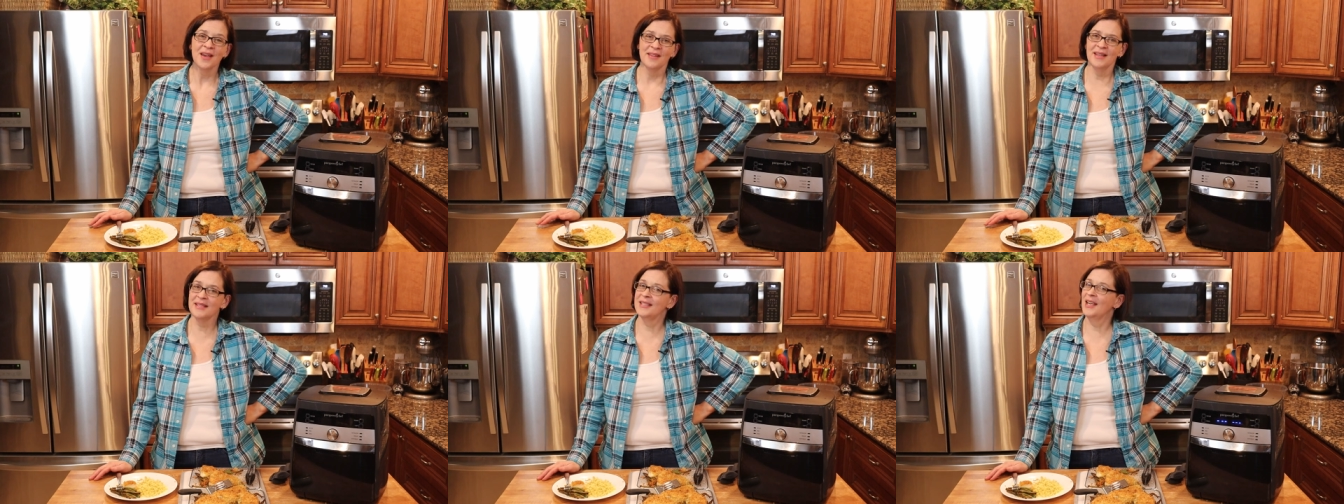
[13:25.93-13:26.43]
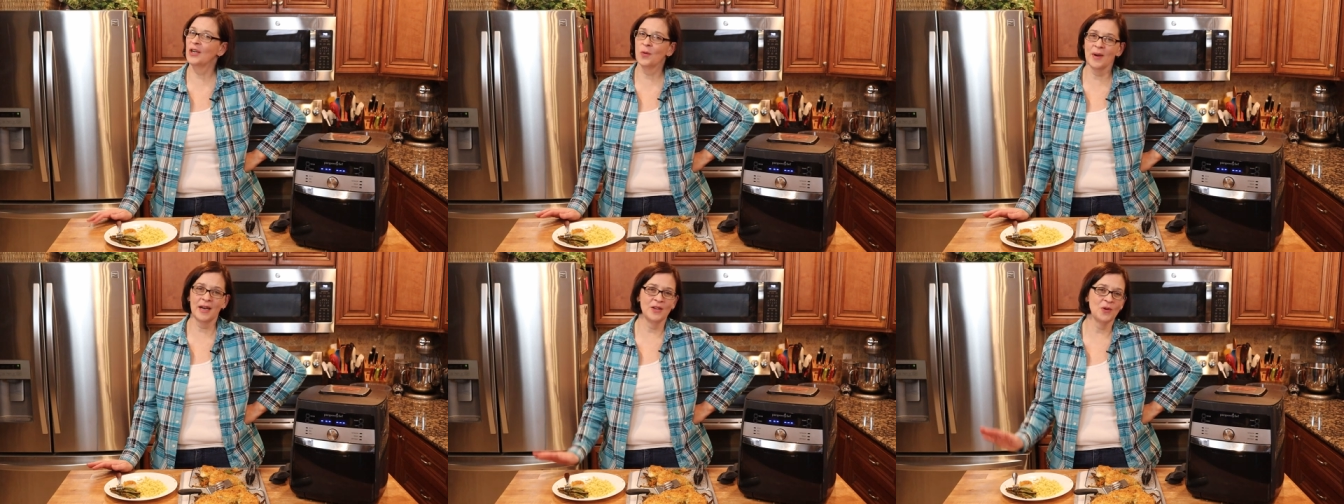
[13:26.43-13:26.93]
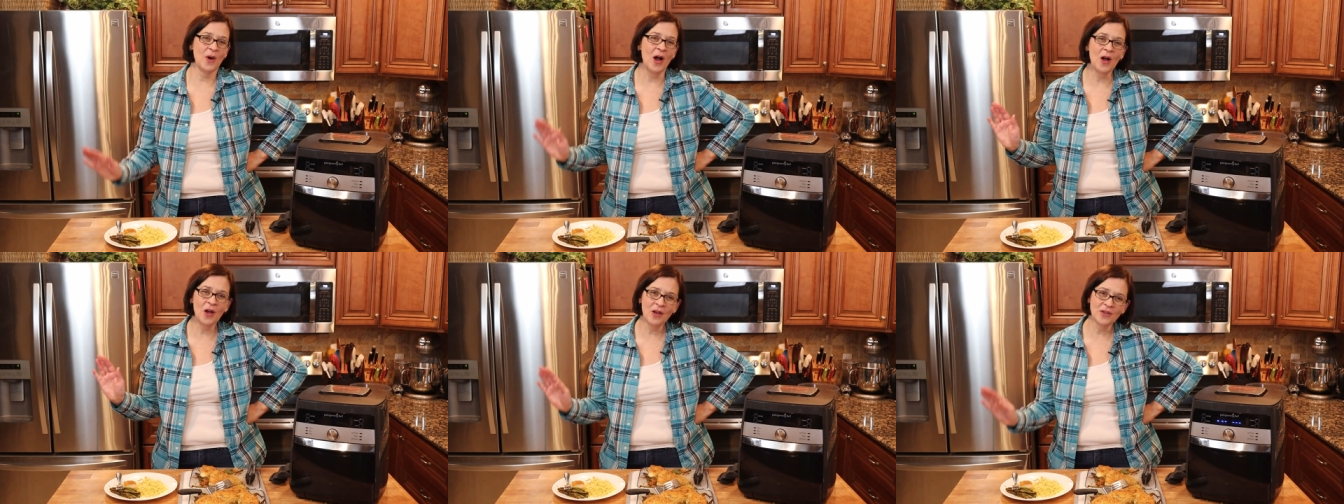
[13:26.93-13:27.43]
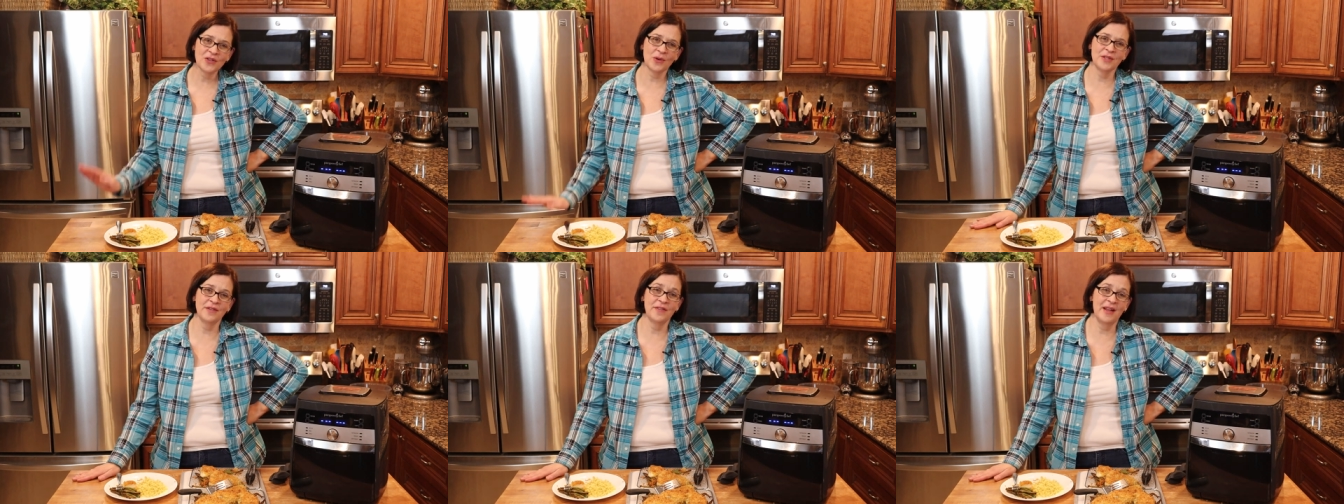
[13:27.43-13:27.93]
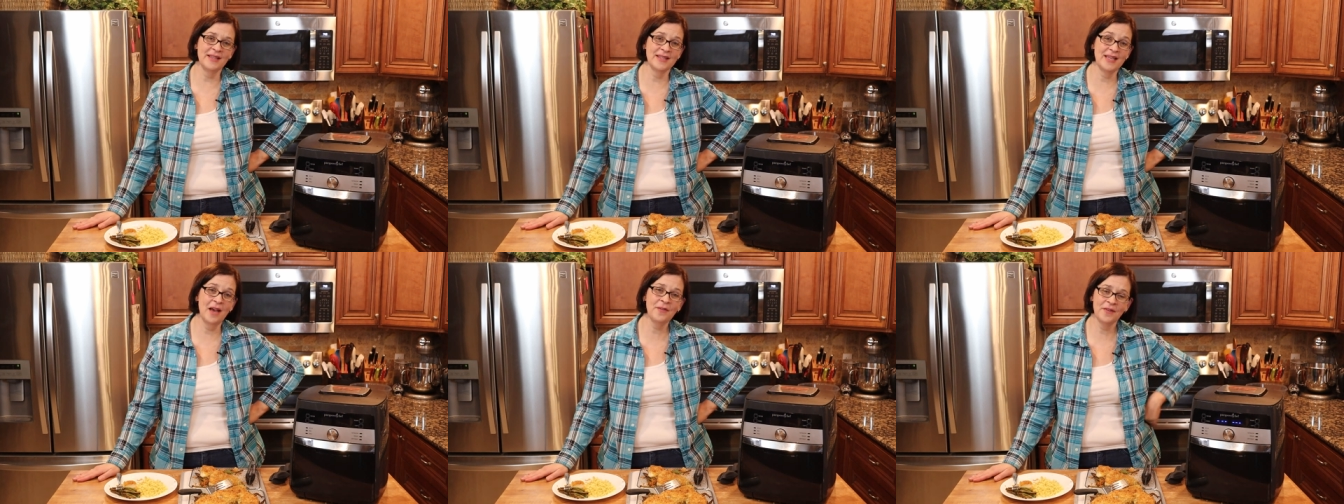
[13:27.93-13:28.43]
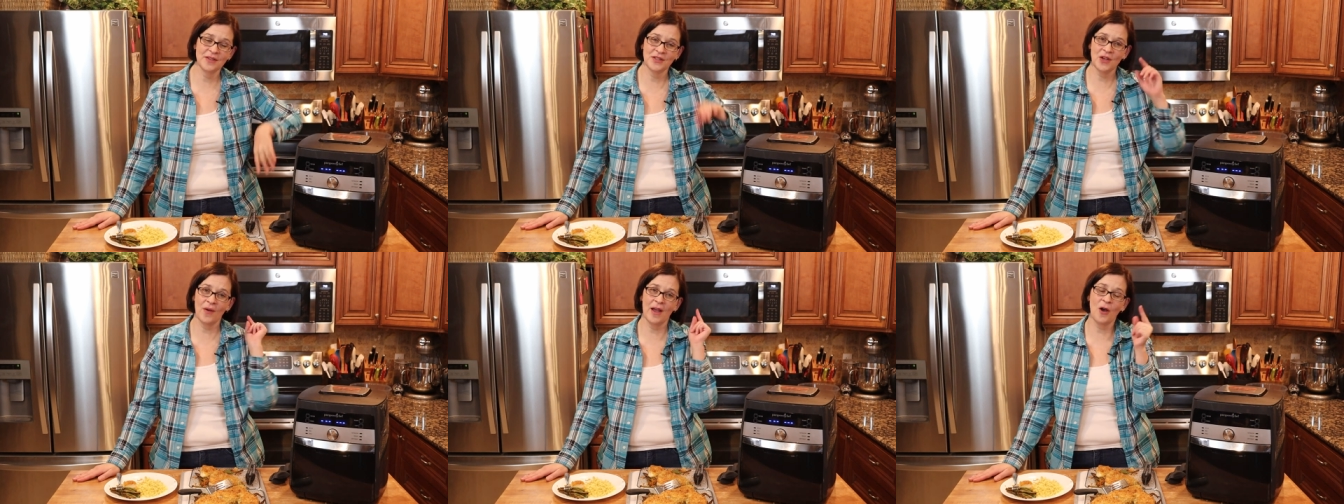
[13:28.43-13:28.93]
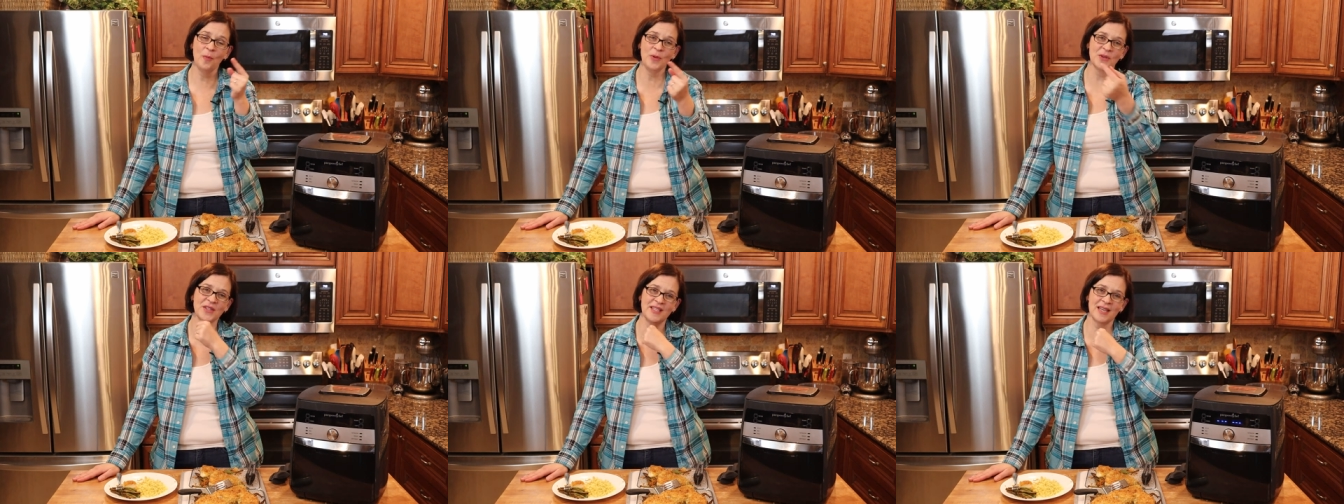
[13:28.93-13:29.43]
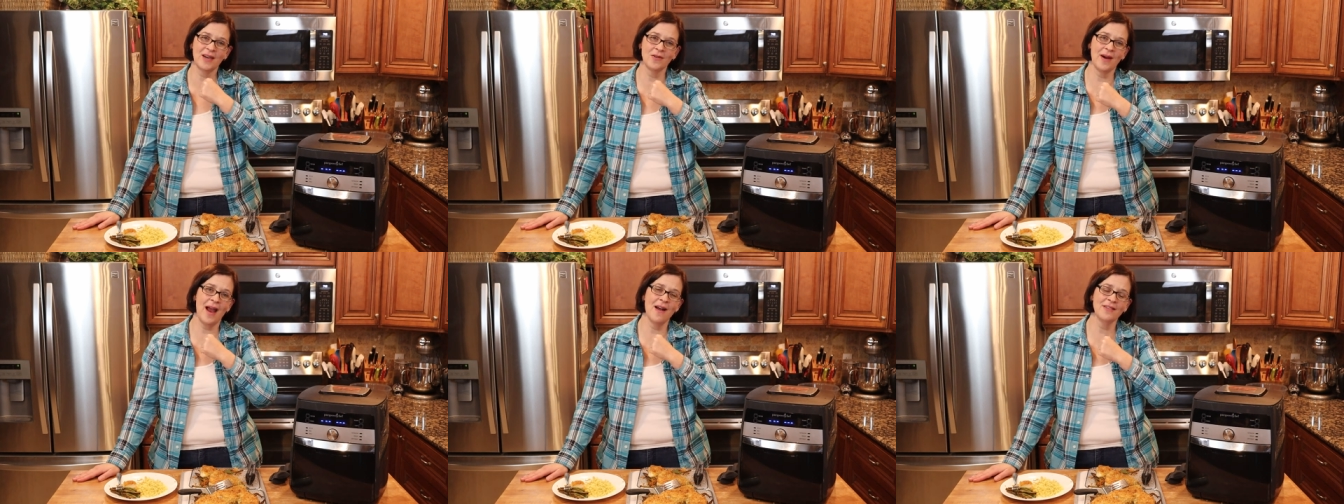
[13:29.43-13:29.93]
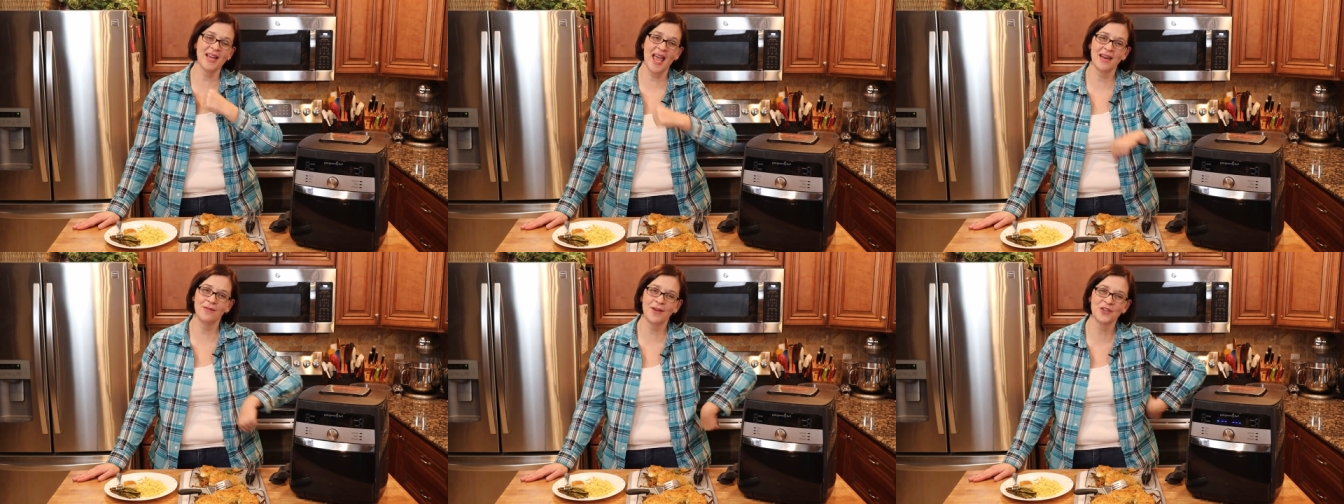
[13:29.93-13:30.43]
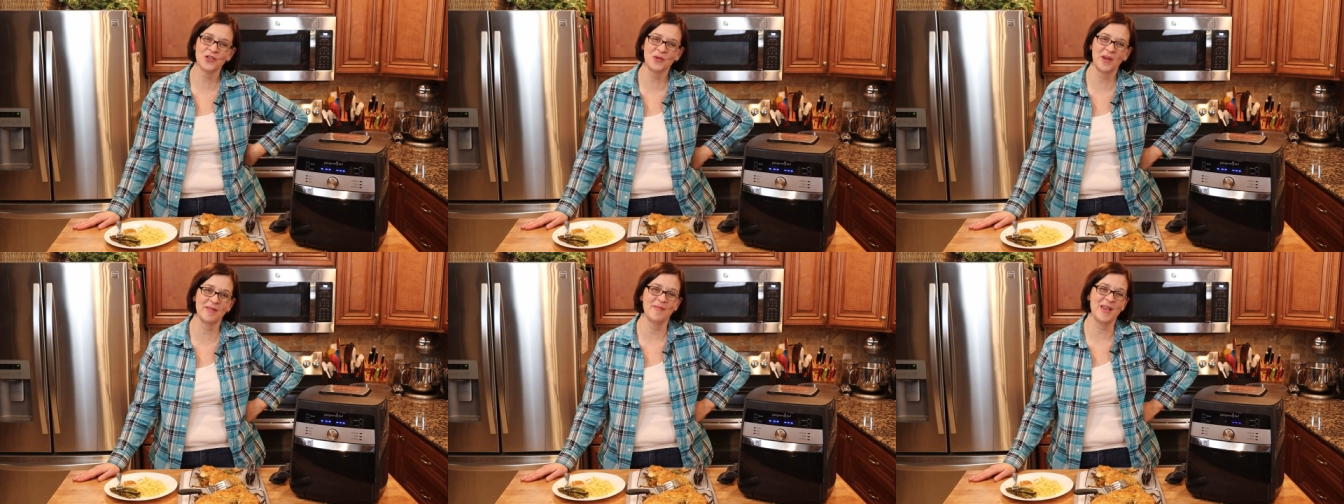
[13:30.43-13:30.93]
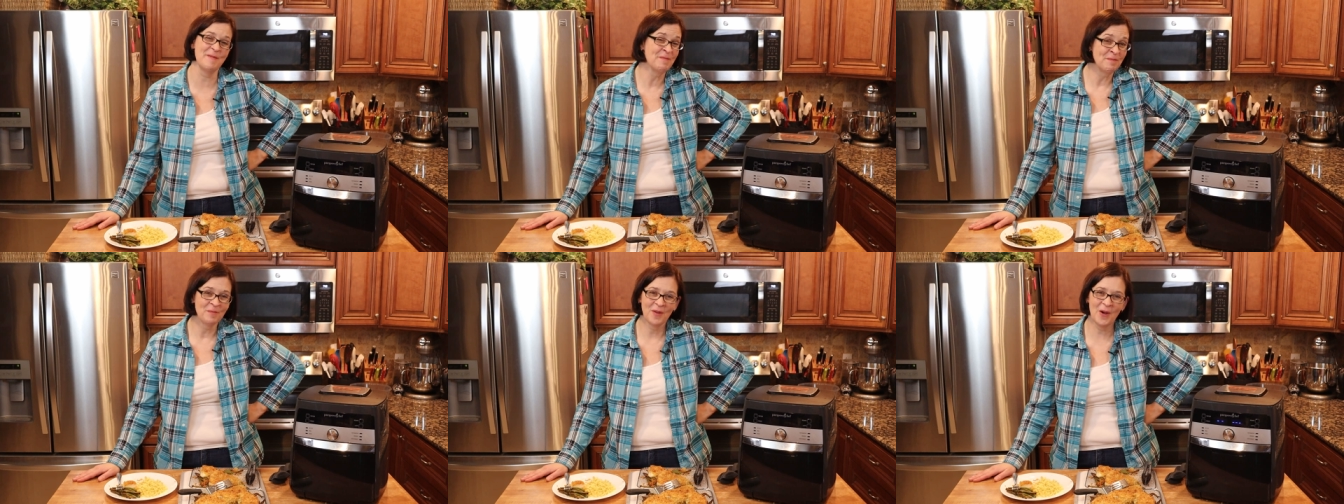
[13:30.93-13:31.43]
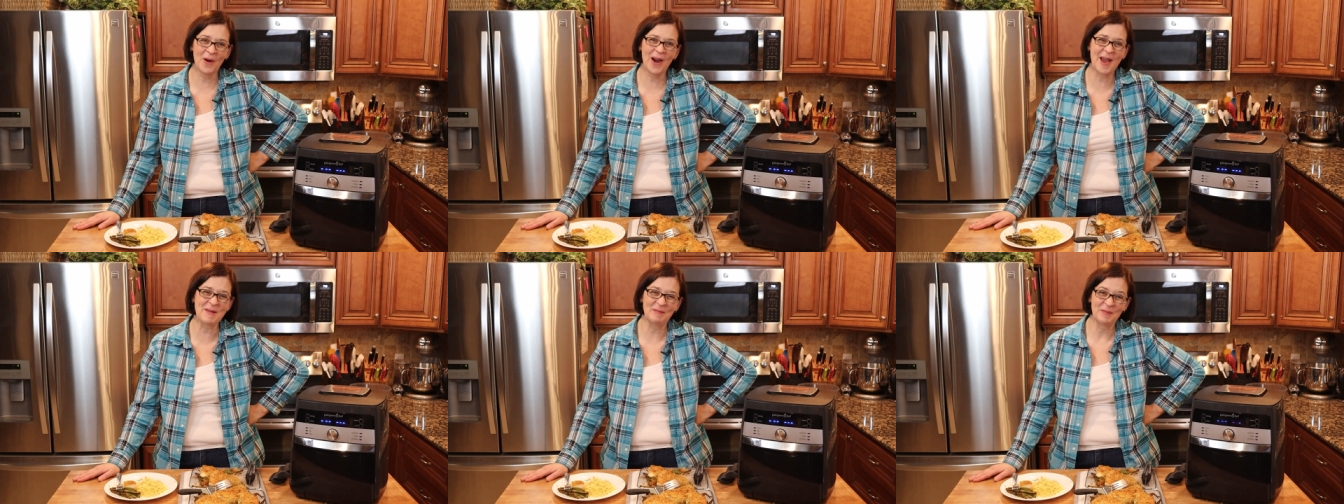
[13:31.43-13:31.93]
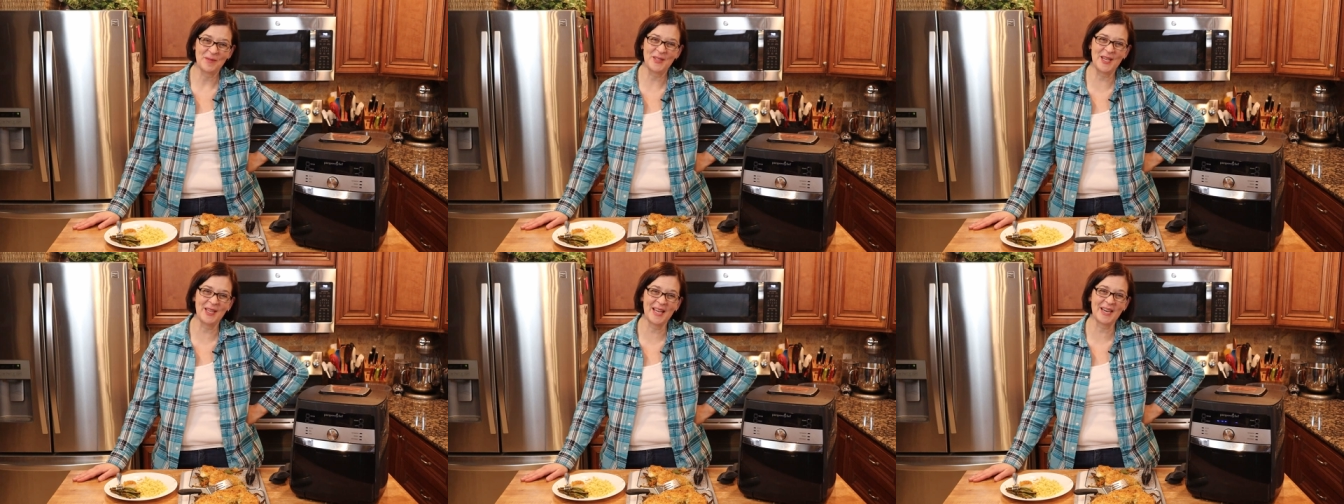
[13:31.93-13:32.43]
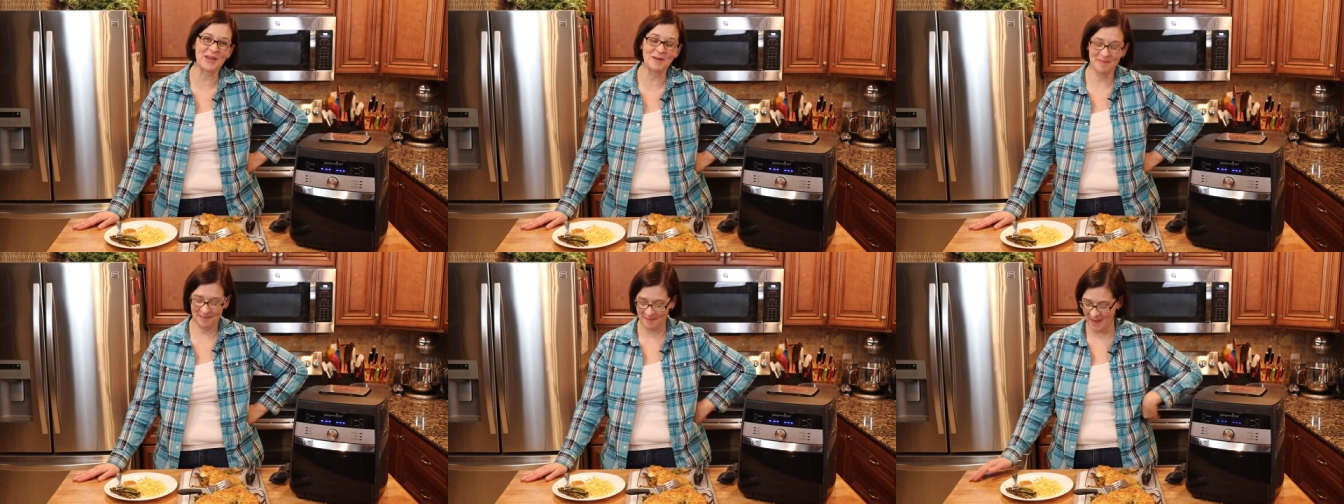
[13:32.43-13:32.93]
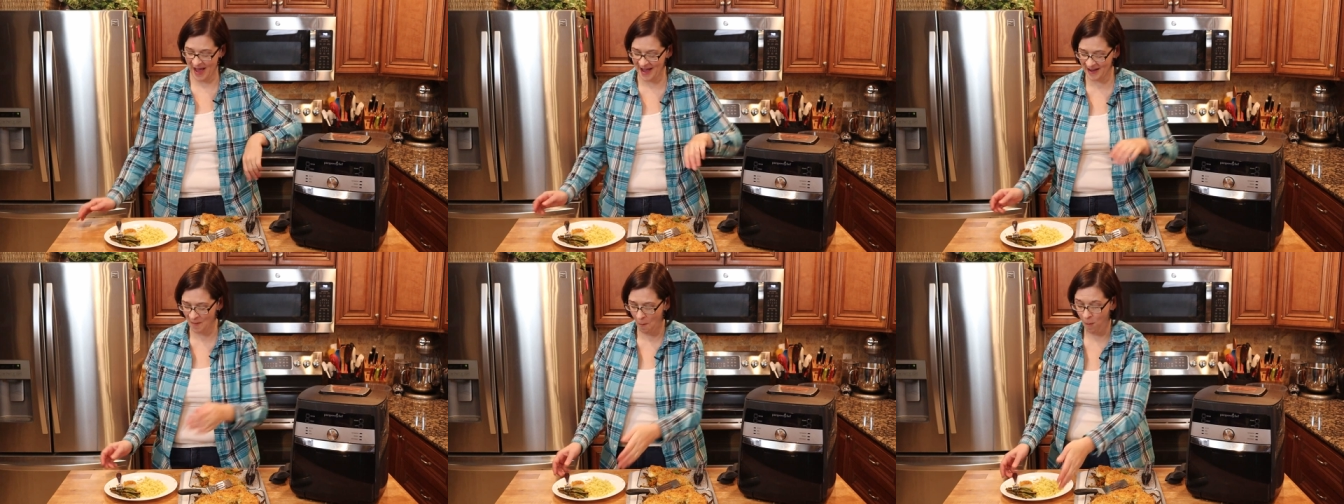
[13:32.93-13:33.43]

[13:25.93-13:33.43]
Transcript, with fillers: This year, we're gonna do all sorts of fun stuff, so I hope you'll stick around and adventure with me. All right, see you later. Bye.